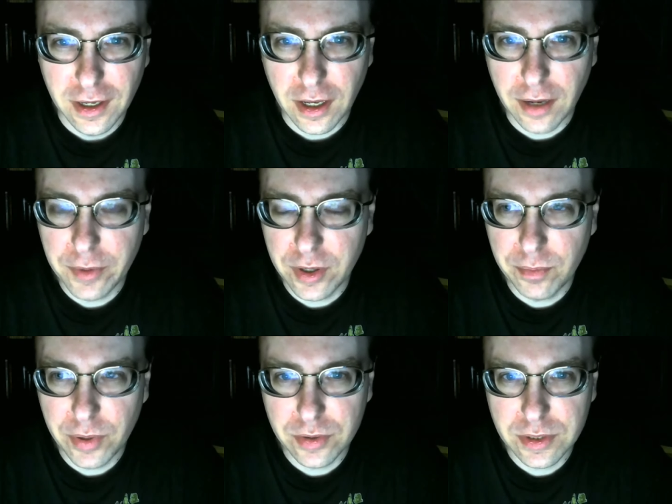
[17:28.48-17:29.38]
I'm going to
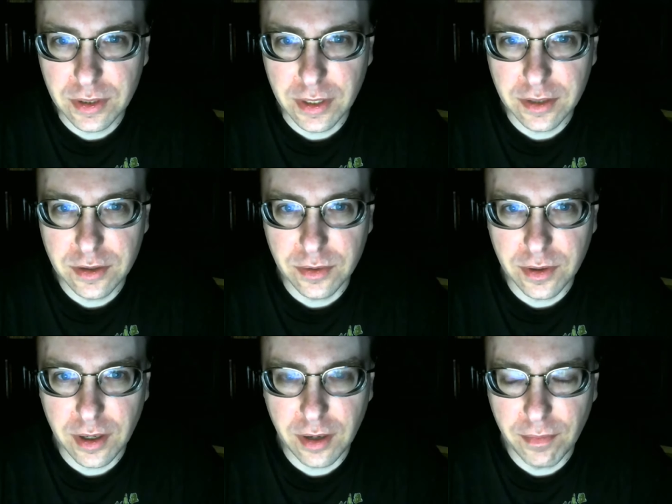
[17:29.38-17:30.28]
post a link to it.
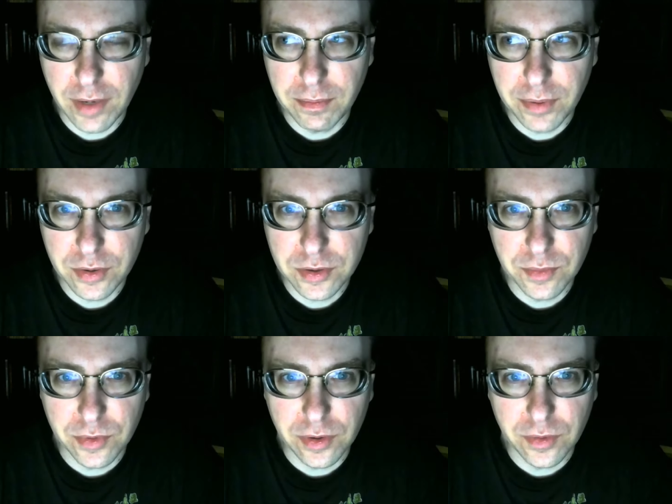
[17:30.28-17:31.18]
I might post
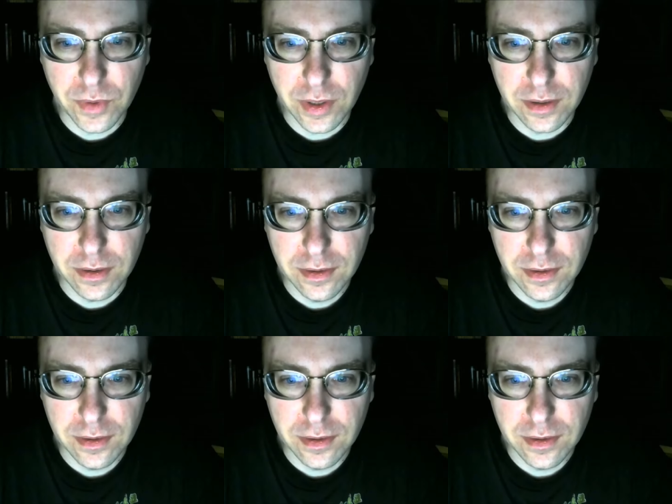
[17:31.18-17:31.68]
more than one.